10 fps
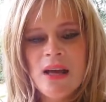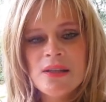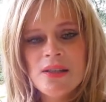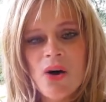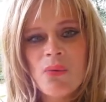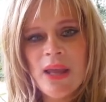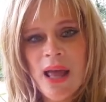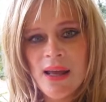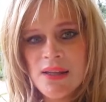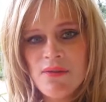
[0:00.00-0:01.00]
So
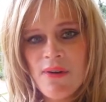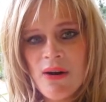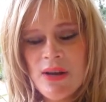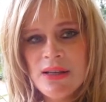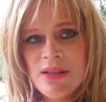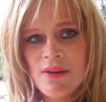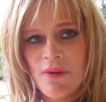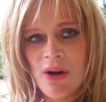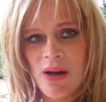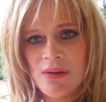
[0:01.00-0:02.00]
it's very
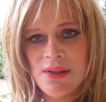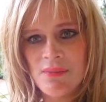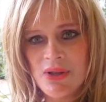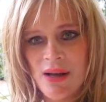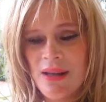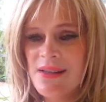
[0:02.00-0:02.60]
difficult sometimes.